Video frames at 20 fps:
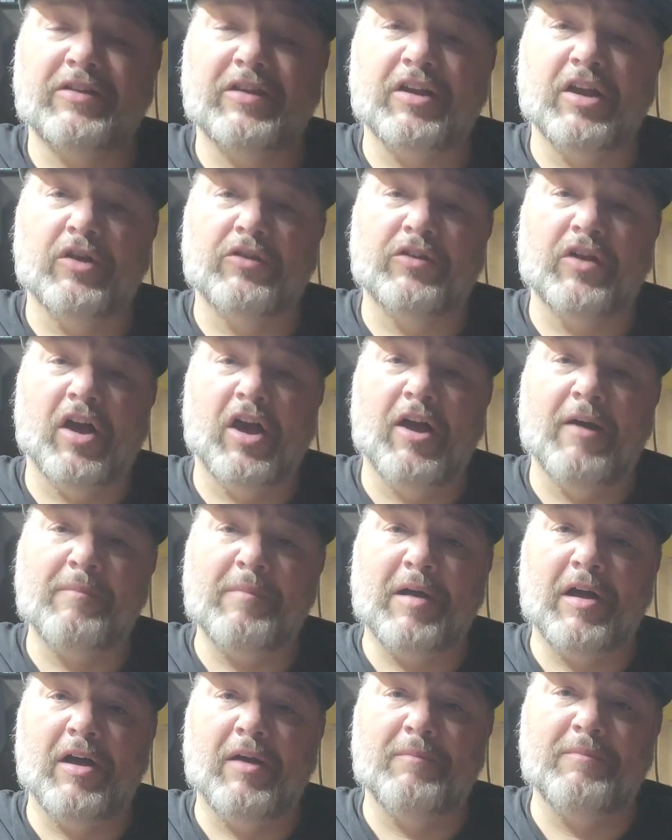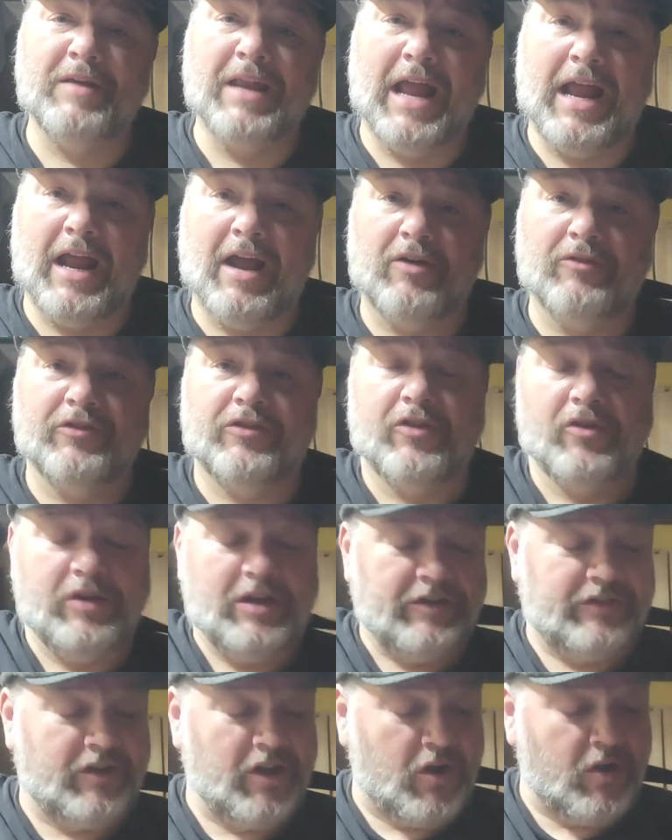He goes up, up, down. So
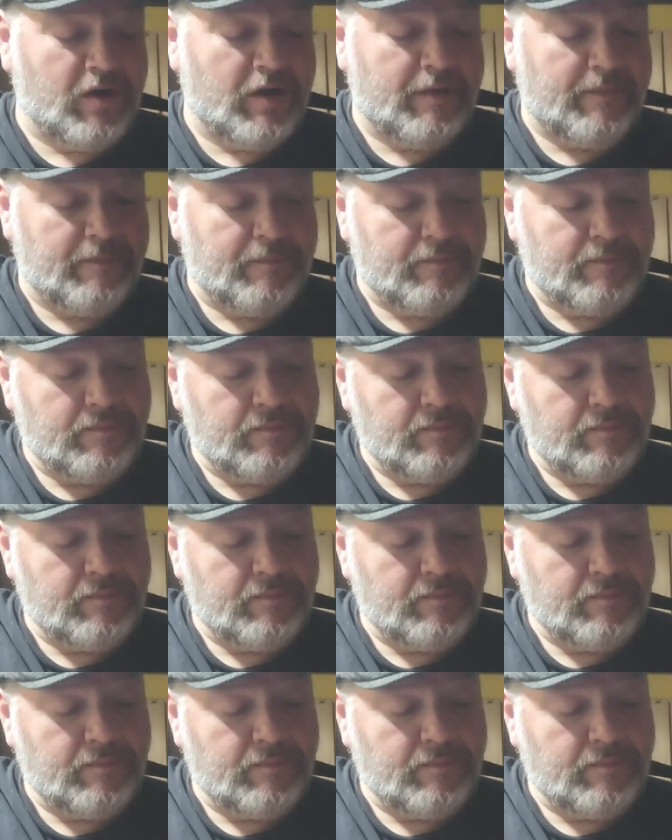he's going.